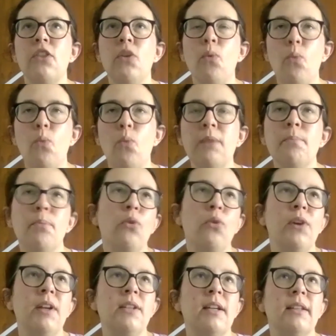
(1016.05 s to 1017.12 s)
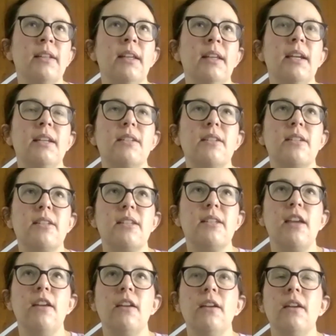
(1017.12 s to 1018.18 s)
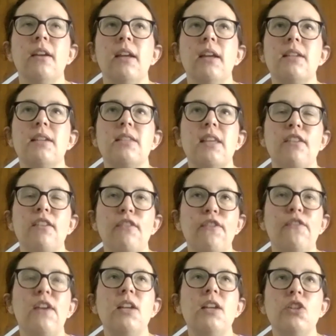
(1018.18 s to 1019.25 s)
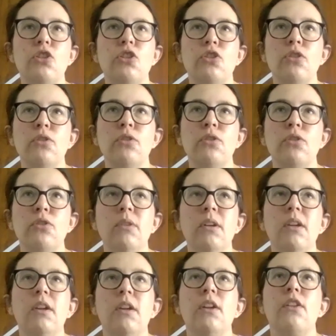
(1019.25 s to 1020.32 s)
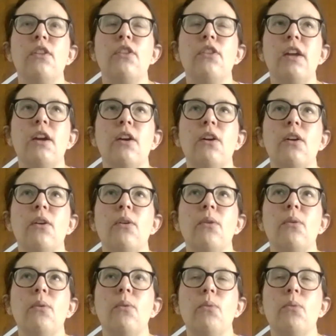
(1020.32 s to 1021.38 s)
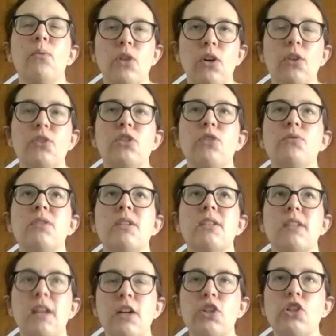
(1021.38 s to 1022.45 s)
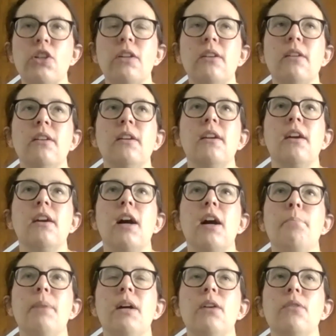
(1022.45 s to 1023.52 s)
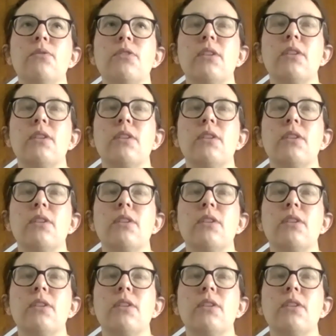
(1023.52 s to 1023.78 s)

The one point I'd like to say is that in phase two, there was also discussion about